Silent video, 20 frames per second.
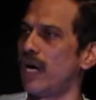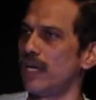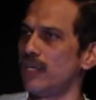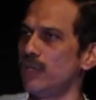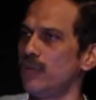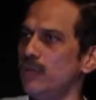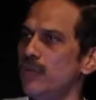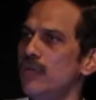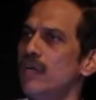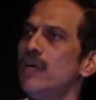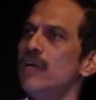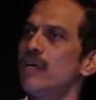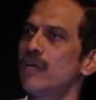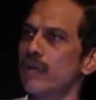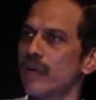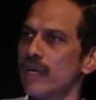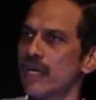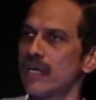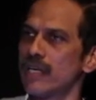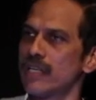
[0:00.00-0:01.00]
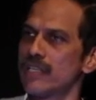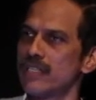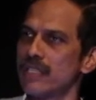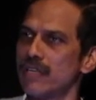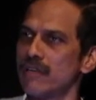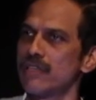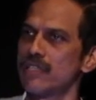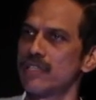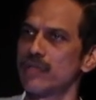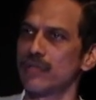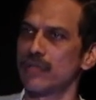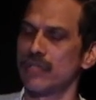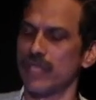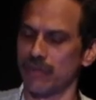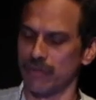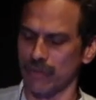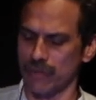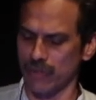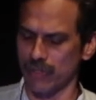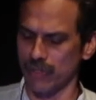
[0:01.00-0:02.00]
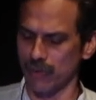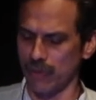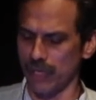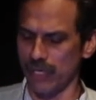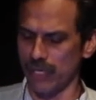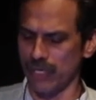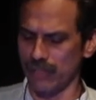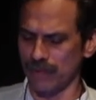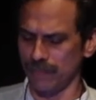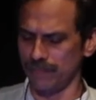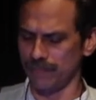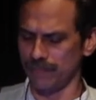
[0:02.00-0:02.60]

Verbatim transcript: Are you doing a disservice to the, to the world